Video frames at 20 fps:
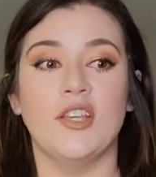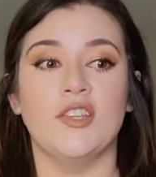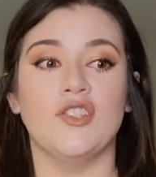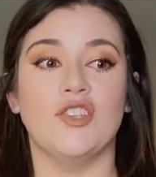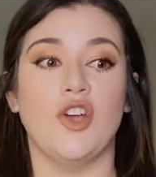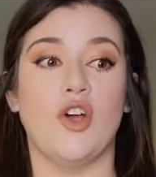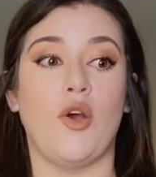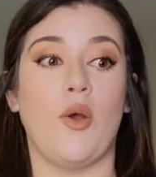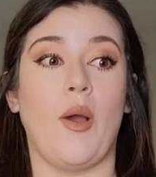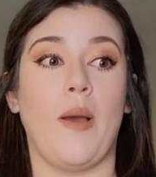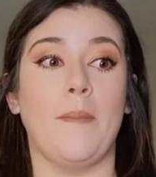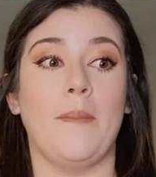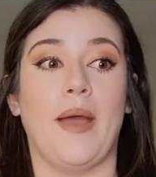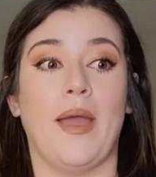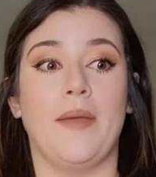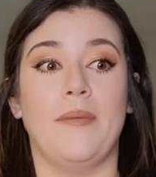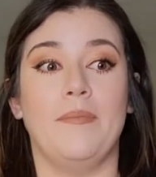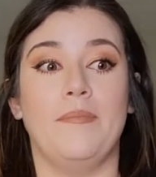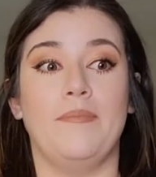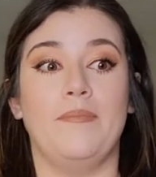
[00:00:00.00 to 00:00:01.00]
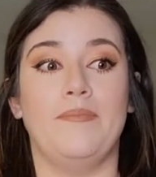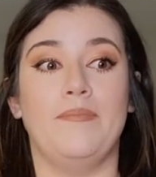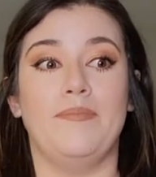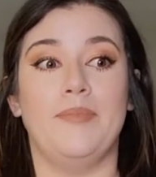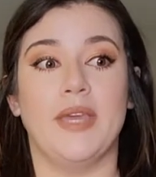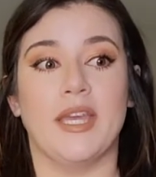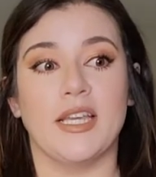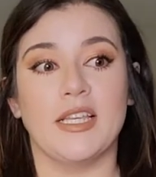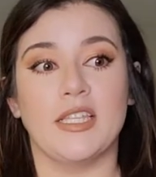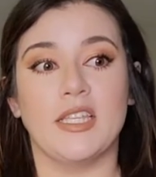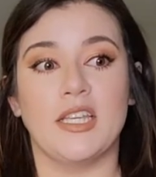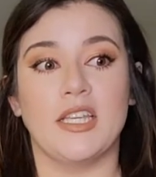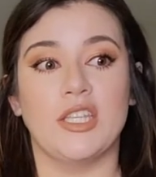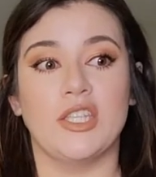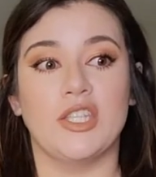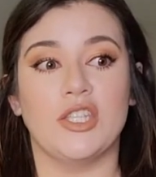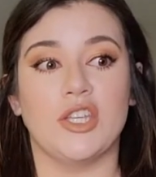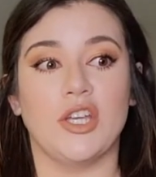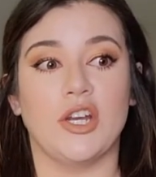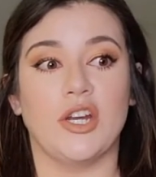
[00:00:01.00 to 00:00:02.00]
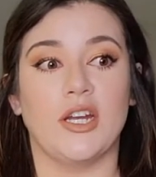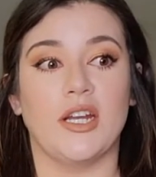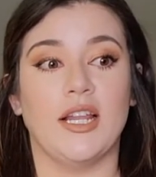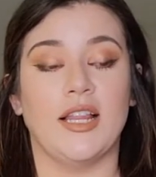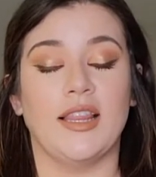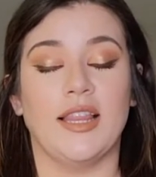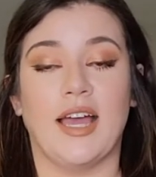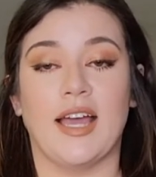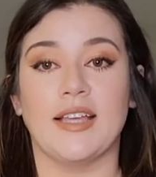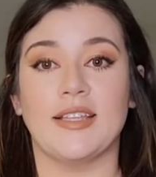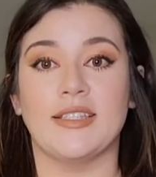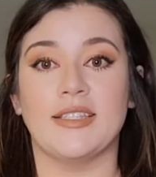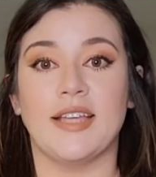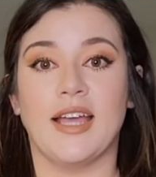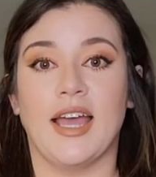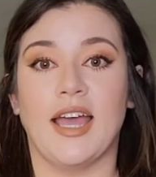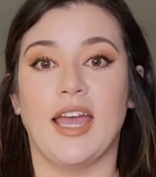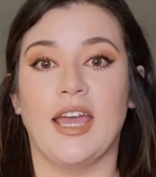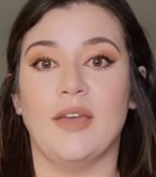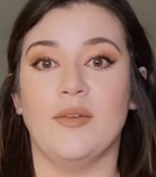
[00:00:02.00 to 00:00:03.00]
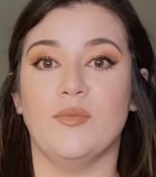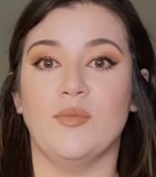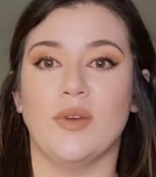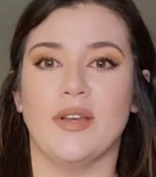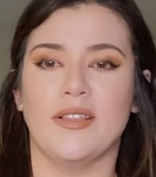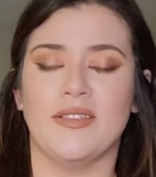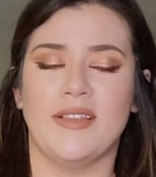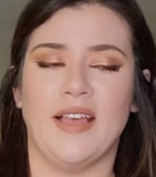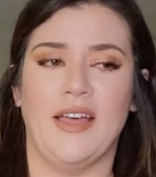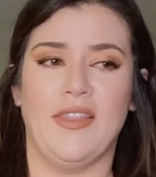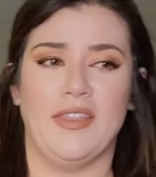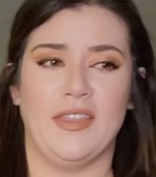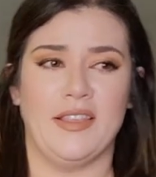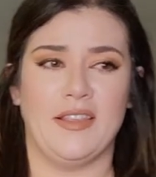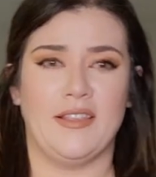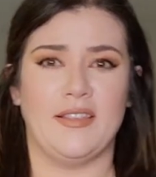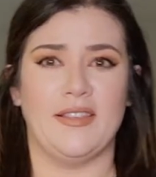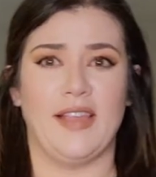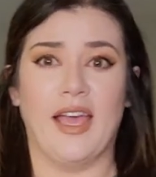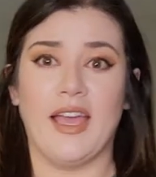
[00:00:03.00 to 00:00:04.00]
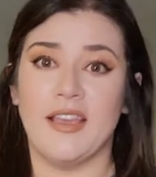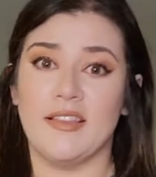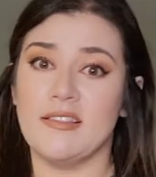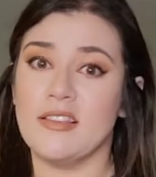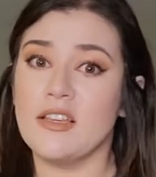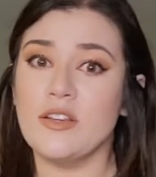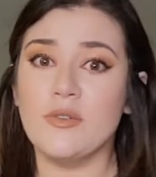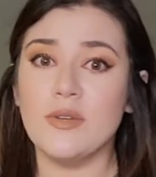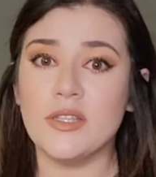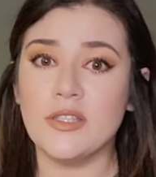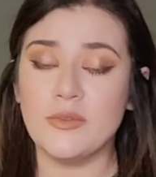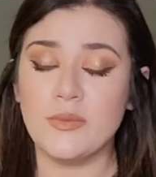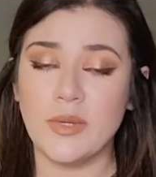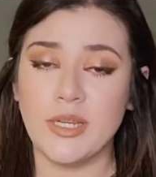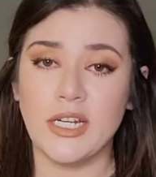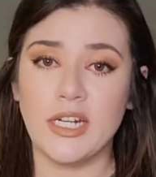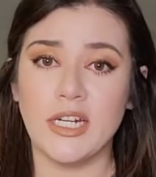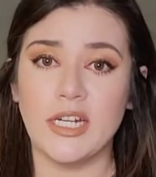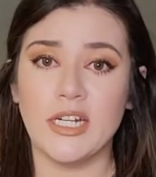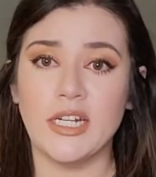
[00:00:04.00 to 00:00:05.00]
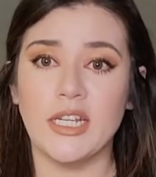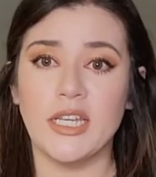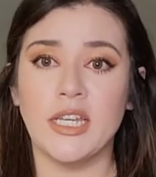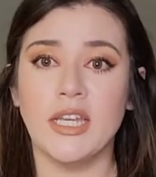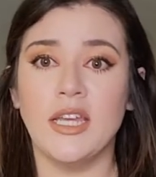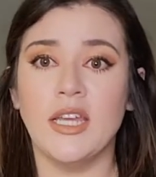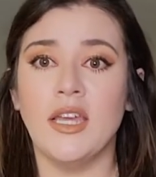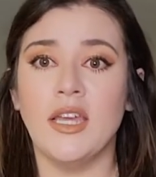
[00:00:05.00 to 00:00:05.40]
So my biggest concern last time was that the sizing was weird.